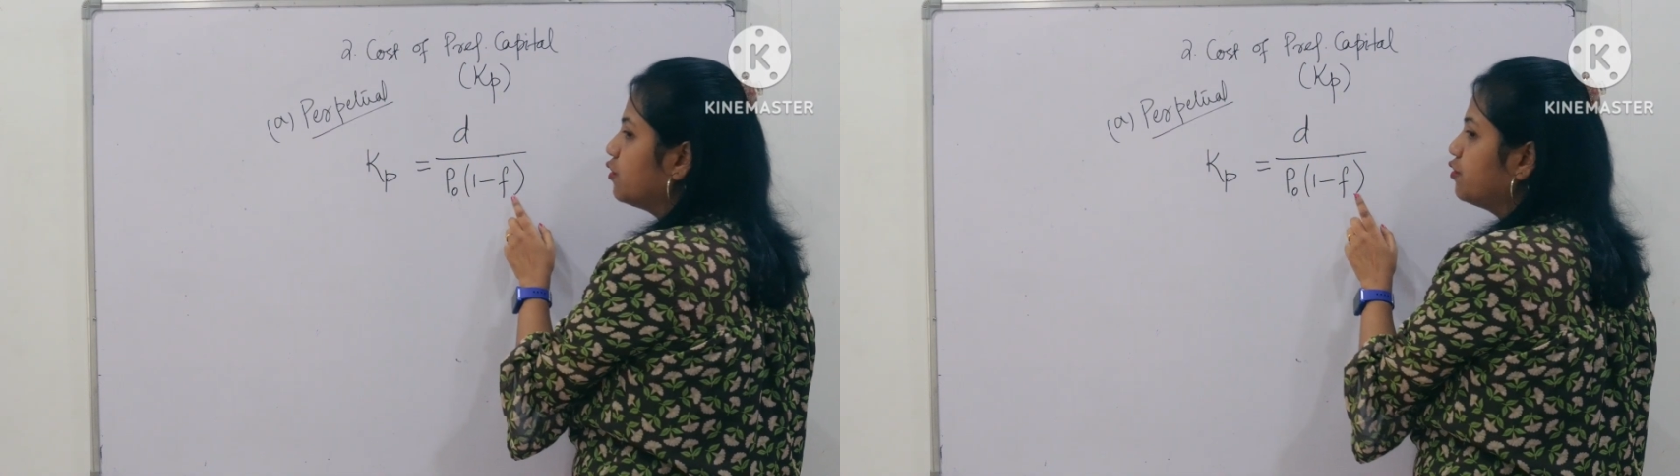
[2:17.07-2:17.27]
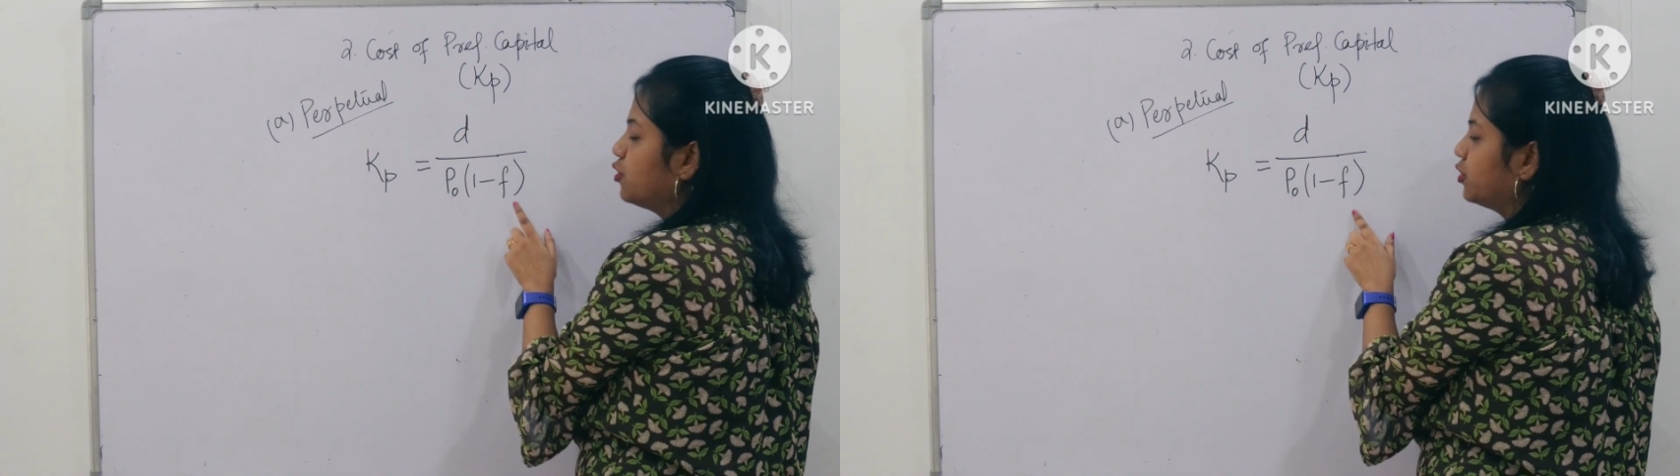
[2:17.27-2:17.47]

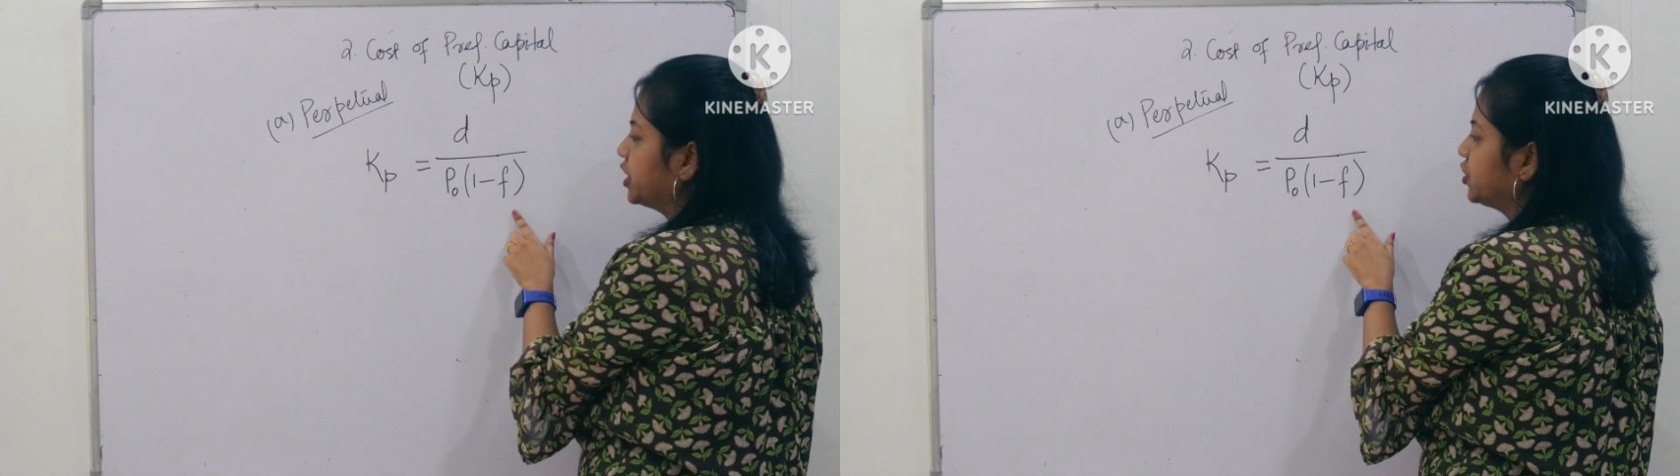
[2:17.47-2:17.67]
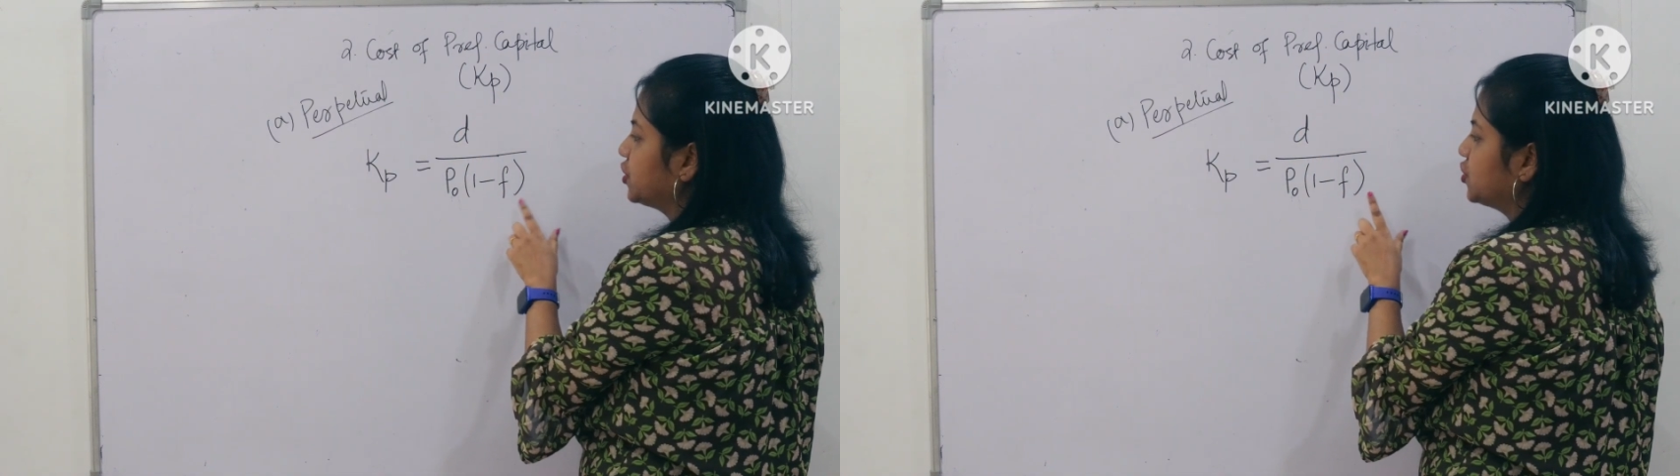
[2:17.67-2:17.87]

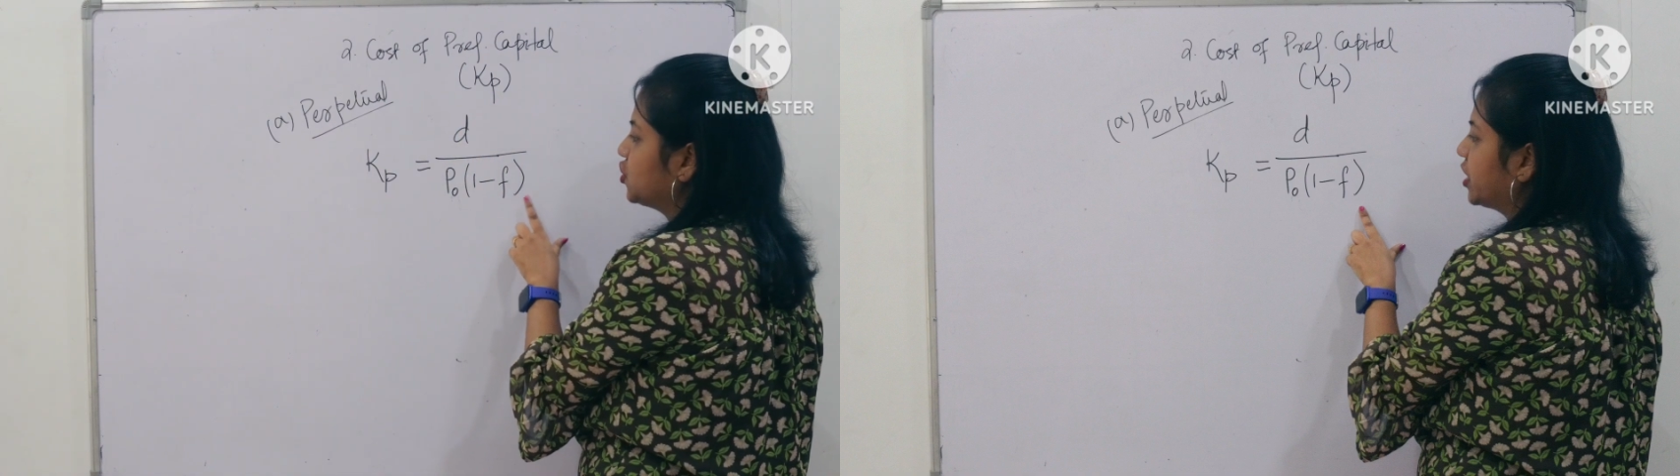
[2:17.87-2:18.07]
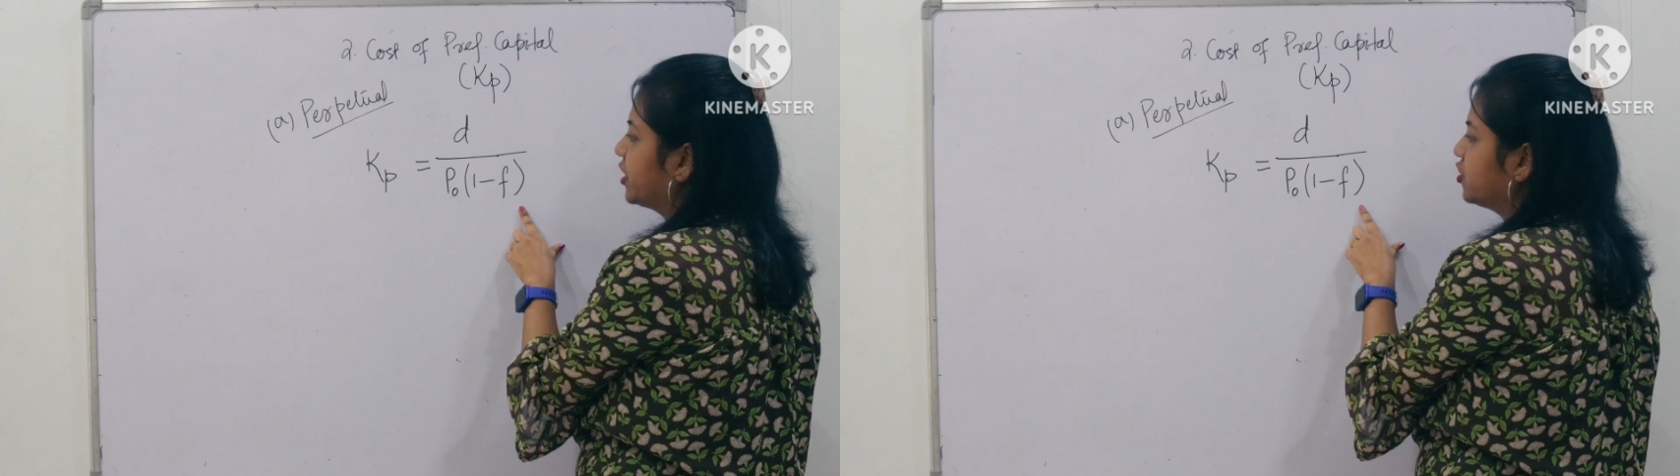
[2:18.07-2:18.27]
flotation
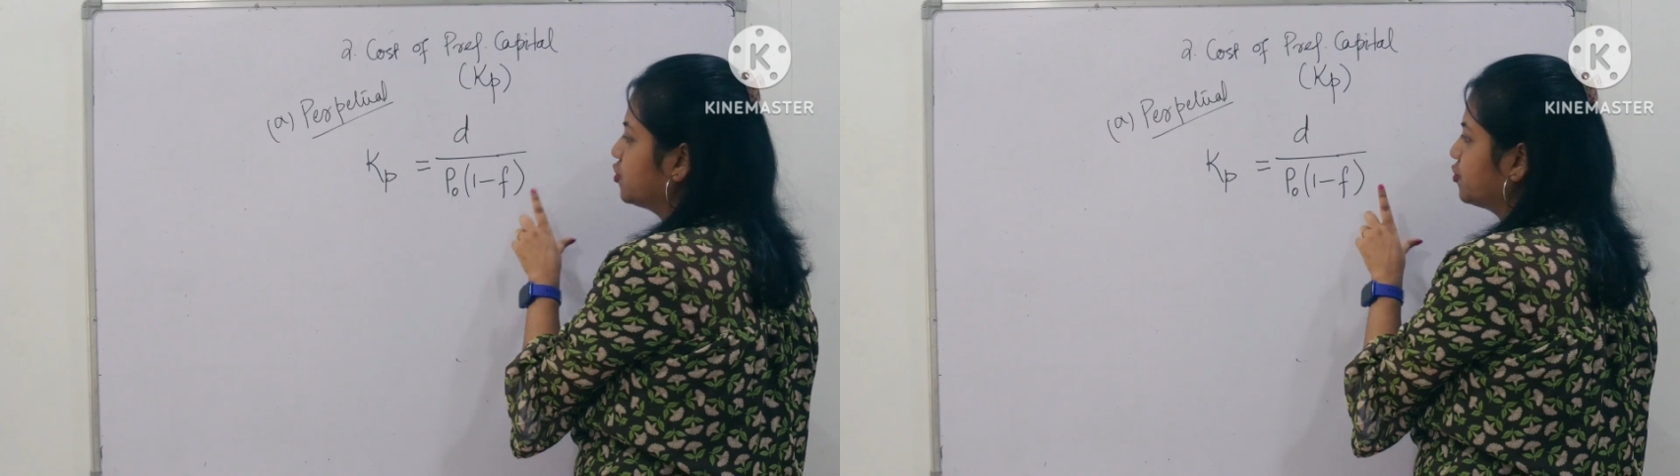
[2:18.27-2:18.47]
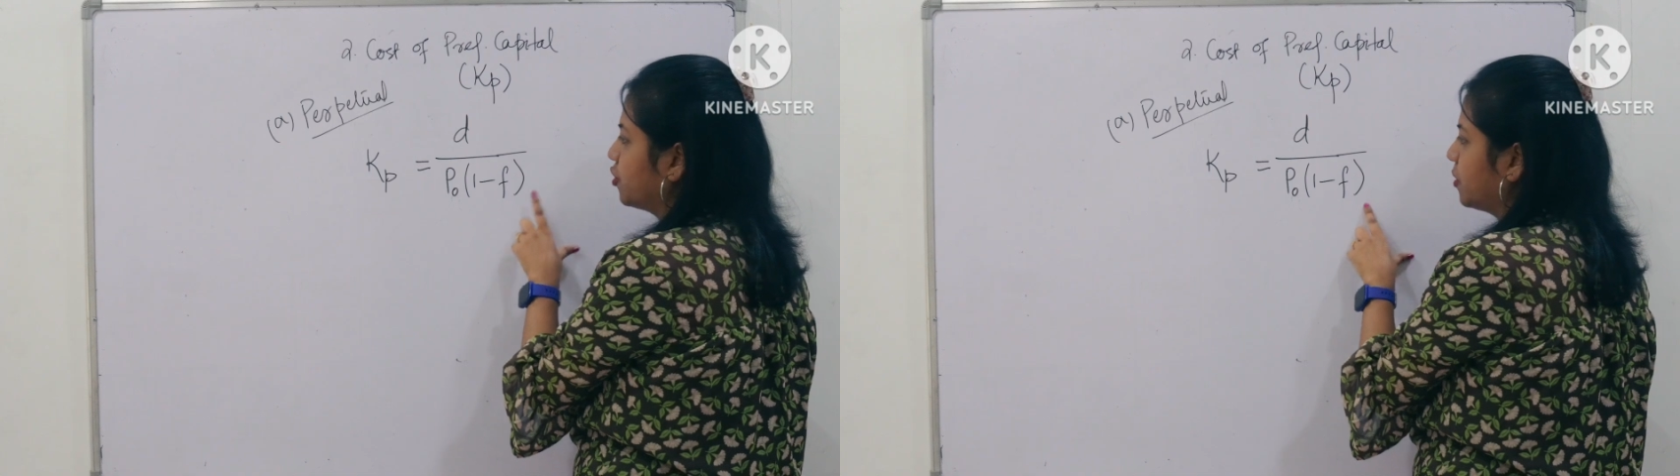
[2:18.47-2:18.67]

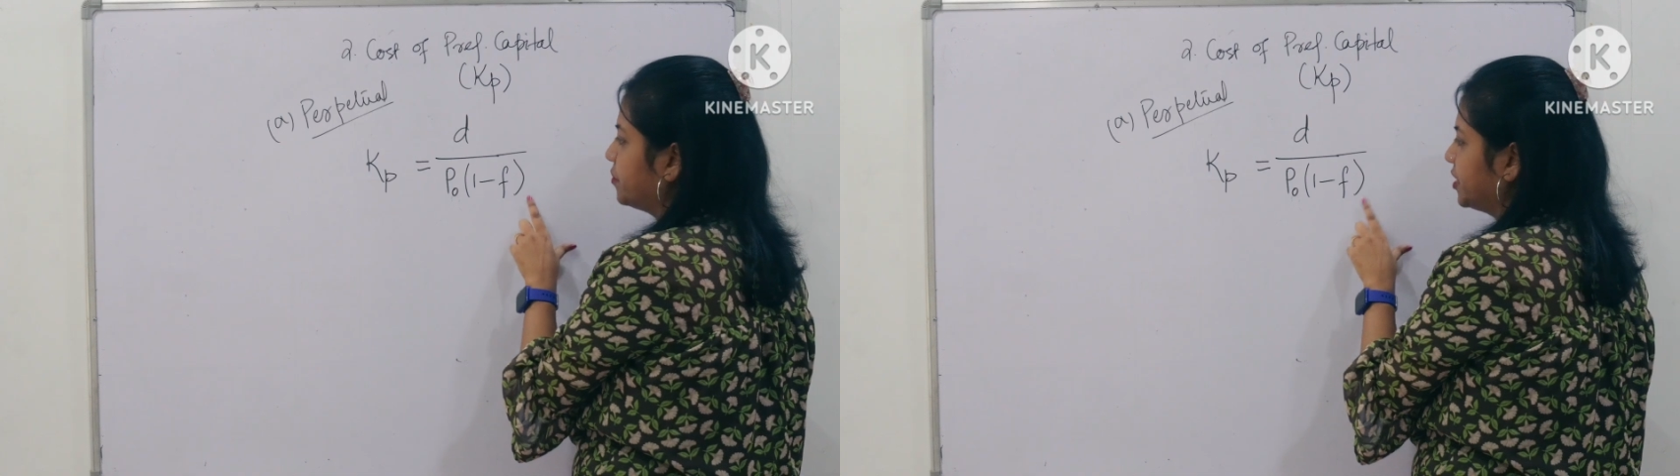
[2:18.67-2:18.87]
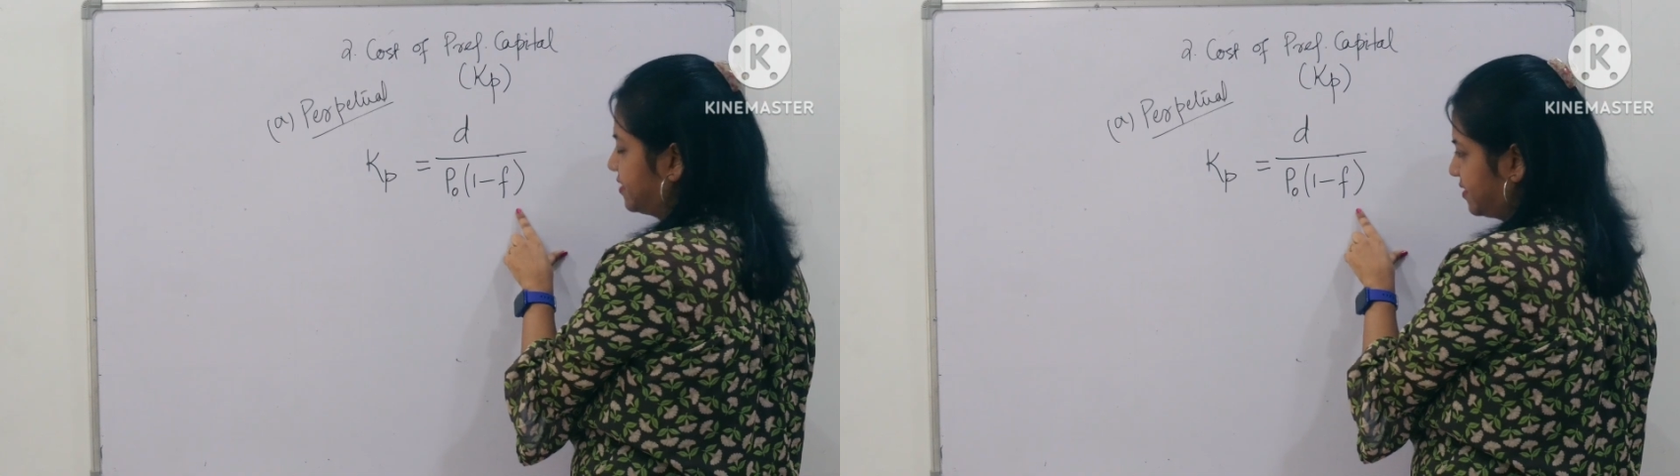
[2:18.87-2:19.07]
charge from
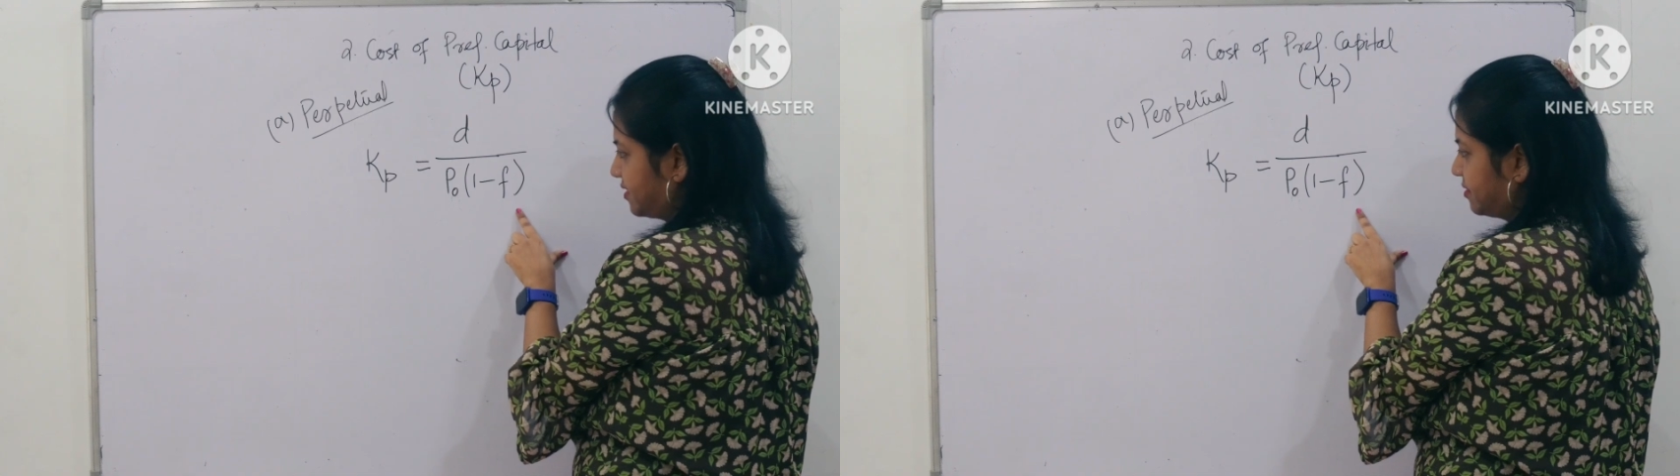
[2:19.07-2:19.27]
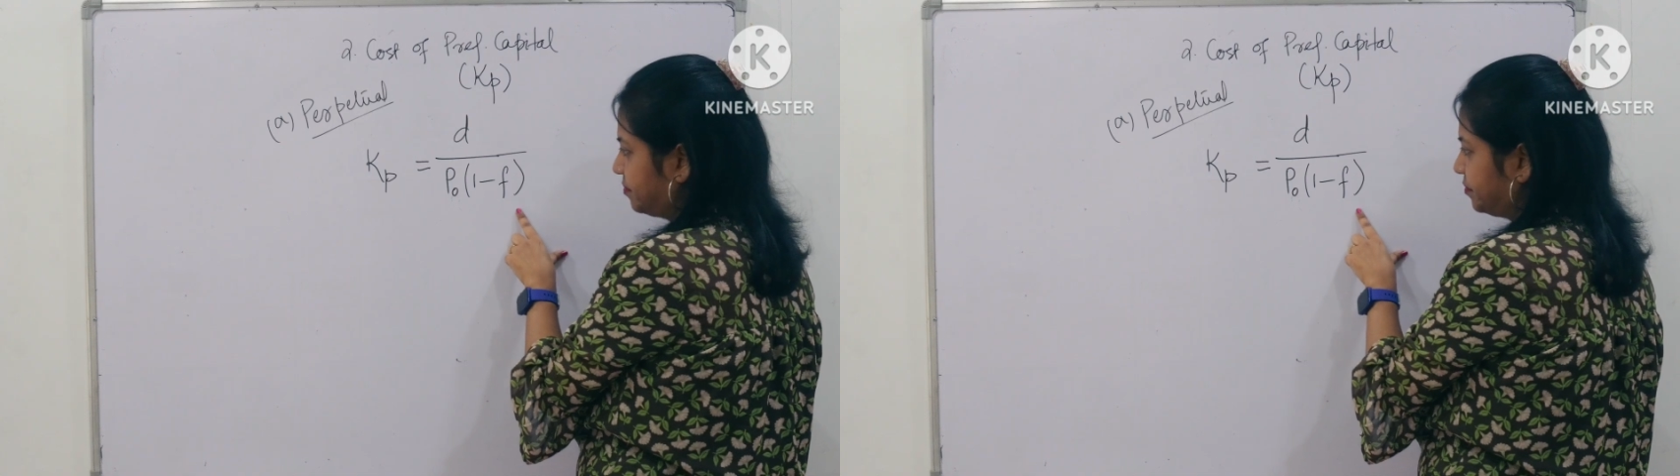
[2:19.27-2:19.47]
this.